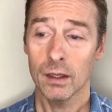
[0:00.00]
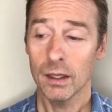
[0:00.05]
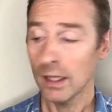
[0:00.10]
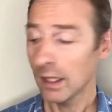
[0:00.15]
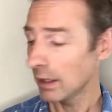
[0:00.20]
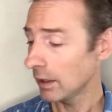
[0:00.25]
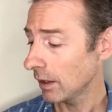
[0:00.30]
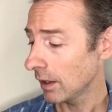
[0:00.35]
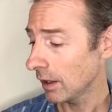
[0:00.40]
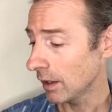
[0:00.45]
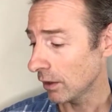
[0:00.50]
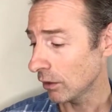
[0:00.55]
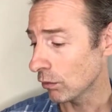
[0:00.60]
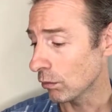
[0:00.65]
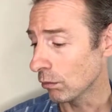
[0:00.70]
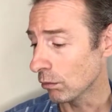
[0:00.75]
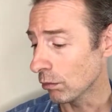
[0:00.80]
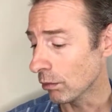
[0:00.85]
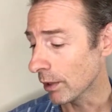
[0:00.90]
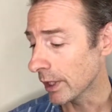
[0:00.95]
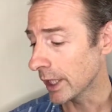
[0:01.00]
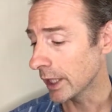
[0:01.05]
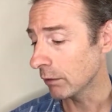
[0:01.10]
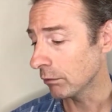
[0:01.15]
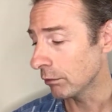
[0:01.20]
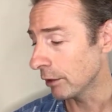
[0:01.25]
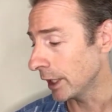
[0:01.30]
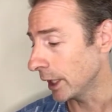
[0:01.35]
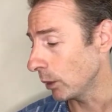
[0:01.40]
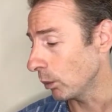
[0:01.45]
It is
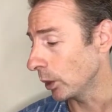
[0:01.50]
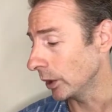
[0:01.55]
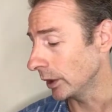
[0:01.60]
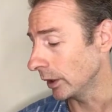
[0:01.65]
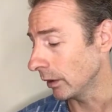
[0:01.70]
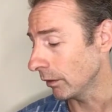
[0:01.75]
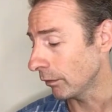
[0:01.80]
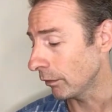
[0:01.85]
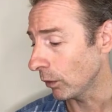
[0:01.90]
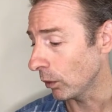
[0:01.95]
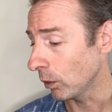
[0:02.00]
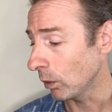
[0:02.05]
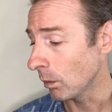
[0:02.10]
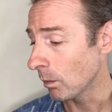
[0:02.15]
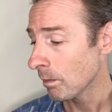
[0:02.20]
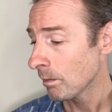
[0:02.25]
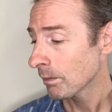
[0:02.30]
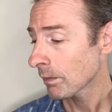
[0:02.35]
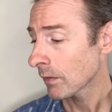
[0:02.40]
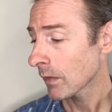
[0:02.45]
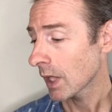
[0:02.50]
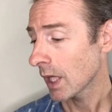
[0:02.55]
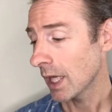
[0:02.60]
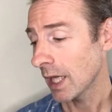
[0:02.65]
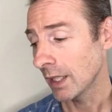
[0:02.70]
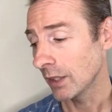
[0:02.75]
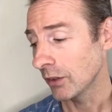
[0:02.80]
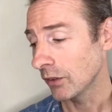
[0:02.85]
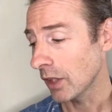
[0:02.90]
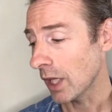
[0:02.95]
really wonderful,
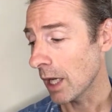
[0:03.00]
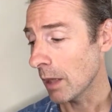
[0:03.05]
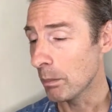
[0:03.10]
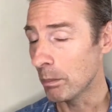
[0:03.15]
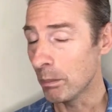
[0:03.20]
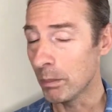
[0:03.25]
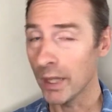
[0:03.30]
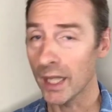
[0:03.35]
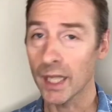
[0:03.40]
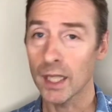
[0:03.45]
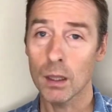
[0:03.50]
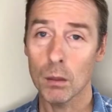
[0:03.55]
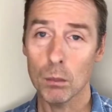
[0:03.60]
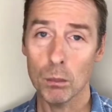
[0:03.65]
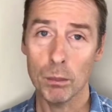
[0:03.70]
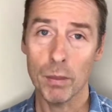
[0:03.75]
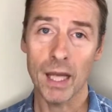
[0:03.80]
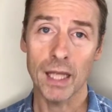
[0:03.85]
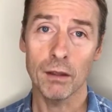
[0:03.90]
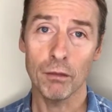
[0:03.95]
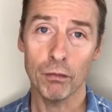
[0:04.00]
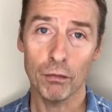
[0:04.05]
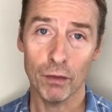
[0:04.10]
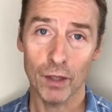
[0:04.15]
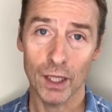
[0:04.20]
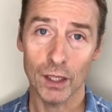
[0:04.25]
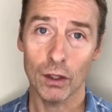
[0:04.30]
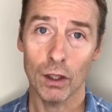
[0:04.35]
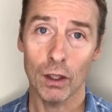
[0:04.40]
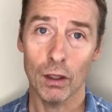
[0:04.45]
and a big
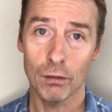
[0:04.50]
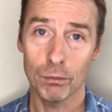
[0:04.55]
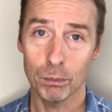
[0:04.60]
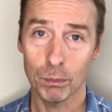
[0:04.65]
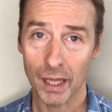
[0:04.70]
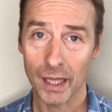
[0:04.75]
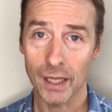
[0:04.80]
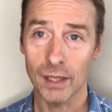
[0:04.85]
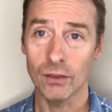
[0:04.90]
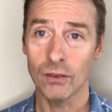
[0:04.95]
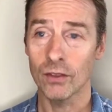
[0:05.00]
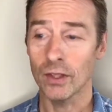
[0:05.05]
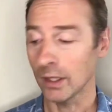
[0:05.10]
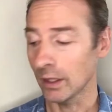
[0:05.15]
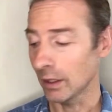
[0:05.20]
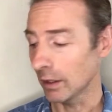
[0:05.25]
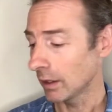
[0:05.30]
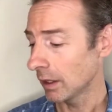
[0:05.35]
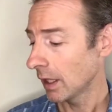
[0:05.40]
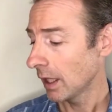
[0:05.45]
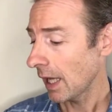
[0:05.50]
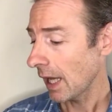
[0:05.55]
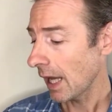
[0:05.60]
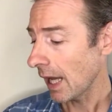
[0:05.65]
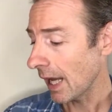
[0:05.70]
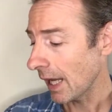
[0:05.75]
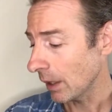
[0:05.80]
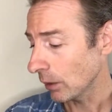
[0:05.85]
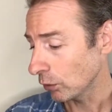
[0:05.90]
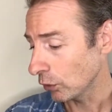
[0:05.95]
benefit of painting
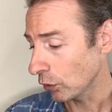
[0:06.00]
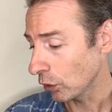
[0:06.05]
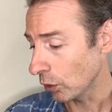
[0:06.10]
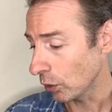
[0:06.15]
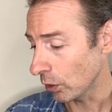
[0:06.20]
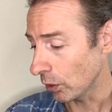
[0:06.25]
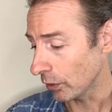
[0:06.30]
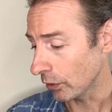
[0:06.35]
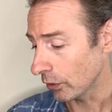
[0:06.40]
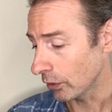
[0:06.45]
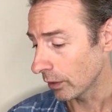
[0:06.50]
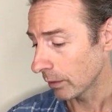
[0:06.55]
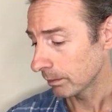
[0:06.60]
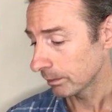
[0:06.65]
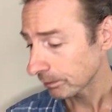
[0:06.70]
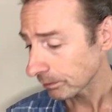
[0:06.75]
outdoors.